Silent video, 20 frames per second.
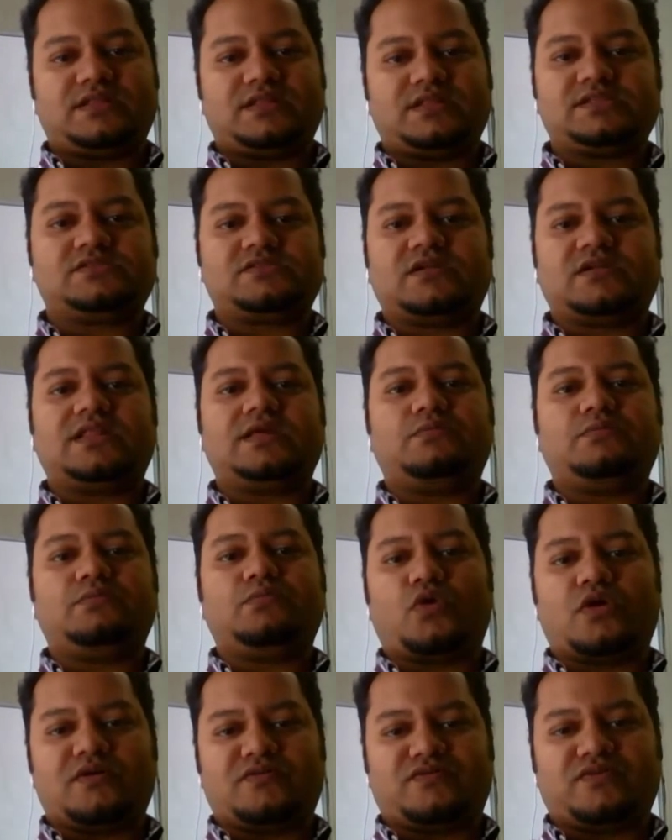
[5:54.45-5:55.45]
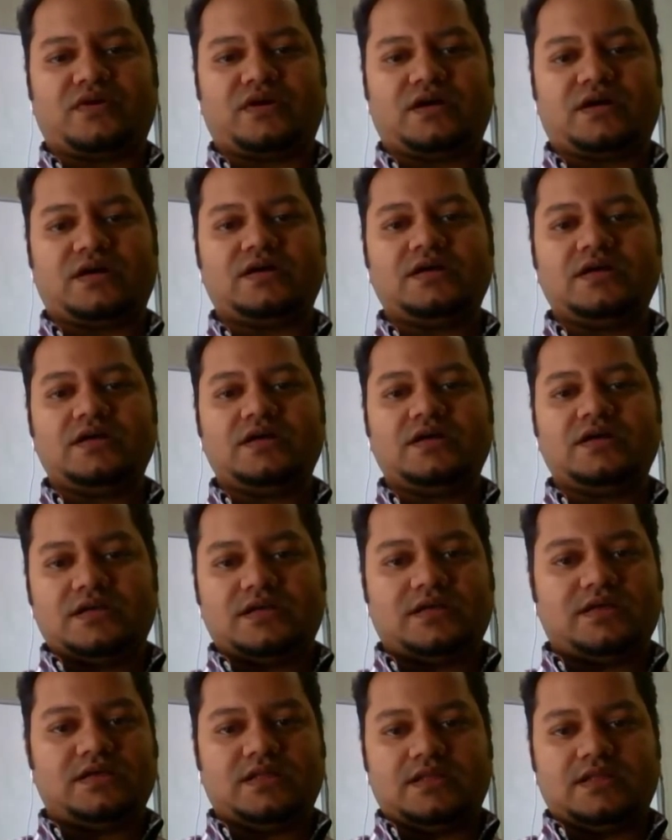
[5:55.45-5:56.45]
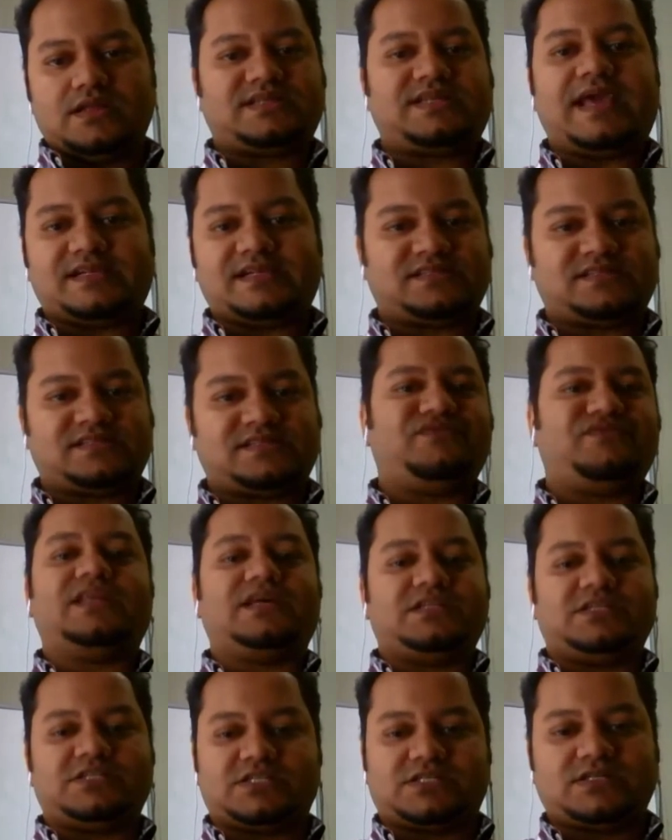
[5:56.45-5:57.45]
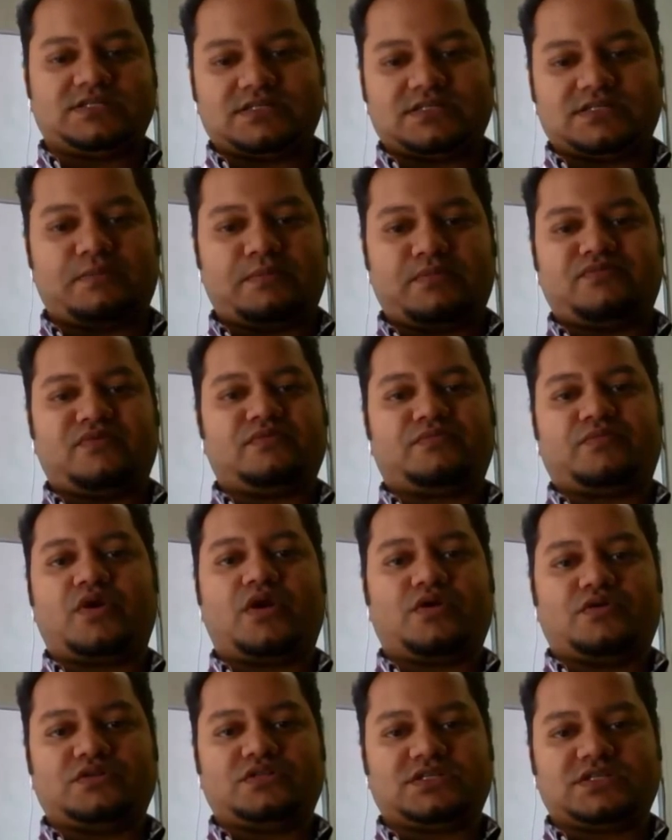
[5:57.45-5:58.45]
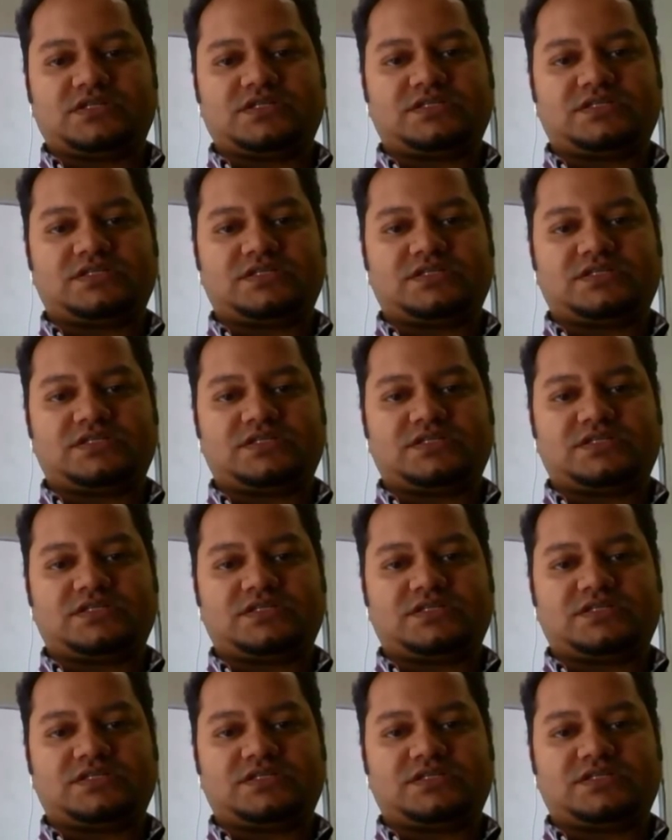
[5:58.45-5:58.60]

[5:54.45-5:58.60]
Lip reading: This is really more of it takes a village type of approach.